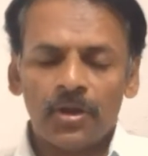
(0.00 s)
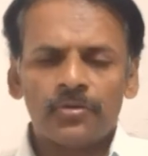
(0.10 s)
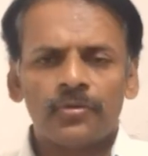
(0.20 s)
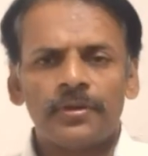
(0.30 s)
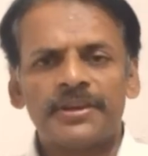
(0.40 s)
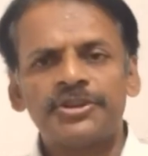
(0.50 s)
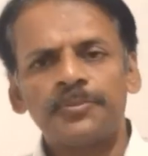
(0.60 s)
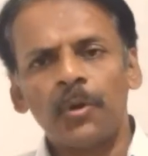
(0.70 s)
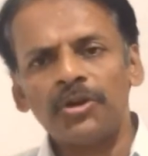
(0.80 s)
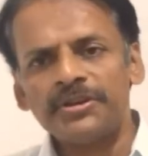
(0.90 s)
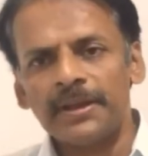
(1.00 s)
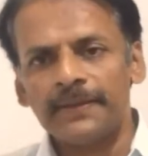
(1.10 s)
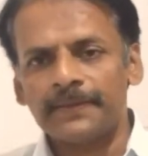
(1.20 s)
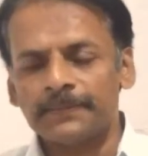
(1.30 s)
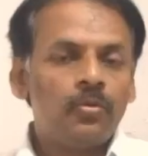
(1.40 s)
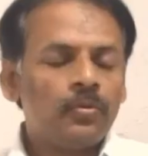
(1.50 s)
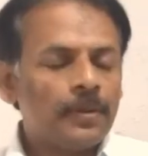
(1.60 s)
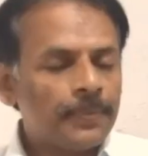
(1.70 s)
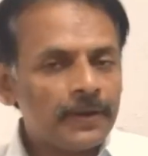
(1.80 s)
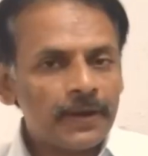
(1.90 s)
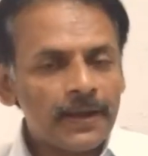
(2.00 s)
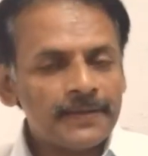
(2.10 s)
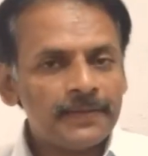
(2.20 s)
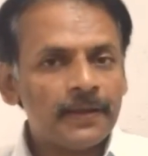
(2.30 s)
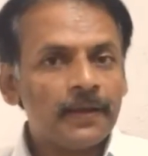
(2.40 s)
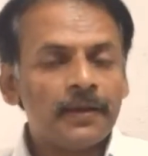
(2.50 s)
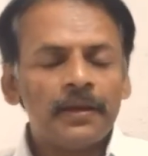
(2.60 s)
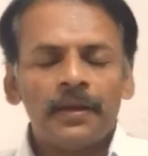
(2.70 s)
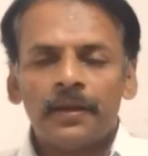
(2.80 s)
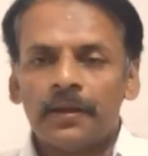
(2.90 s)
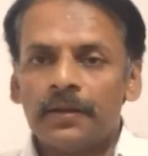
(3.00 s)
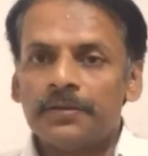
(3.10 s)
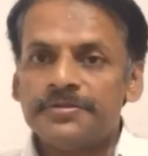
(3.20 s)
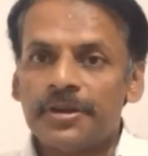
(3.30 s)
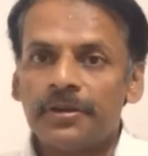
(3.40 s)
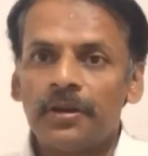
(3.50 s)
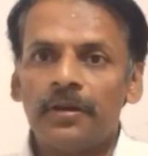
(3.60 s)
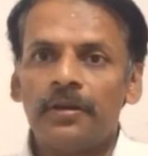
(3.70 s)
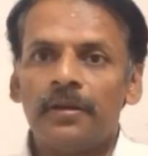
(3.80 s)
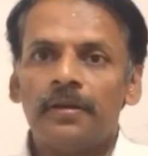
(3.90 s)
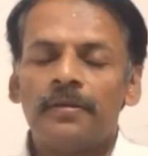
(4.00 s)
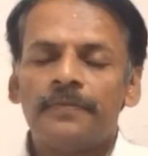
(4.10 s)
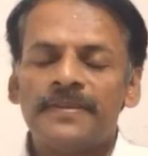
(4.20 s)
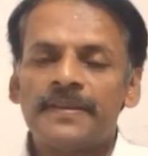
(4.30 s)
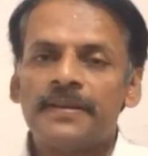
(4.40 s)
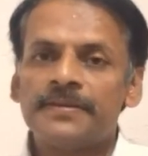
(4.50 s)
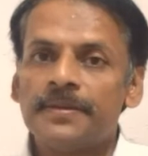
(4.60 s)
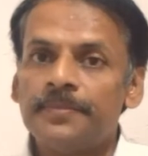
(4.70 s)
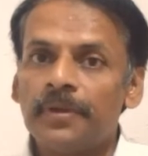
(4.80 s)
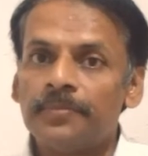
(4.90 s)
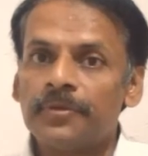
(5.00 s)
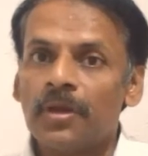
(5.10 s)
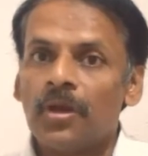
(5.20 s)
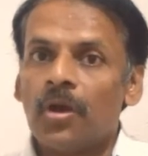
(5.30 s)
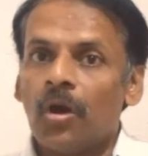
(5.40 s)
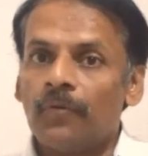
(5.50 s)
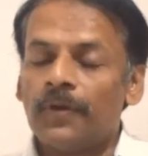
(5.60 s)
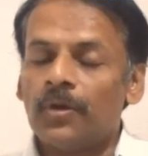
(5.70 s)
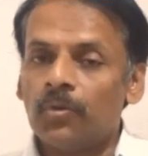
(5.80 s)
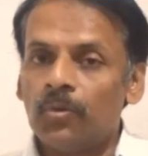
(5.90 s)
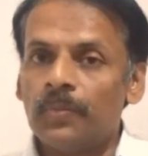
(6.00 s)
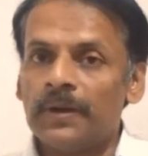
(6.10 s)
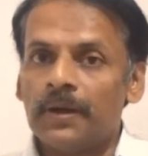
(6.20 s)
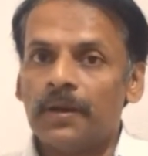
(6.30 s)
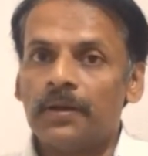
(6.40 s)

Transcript: So next point is to repertorize the general physical symptoms of a woman,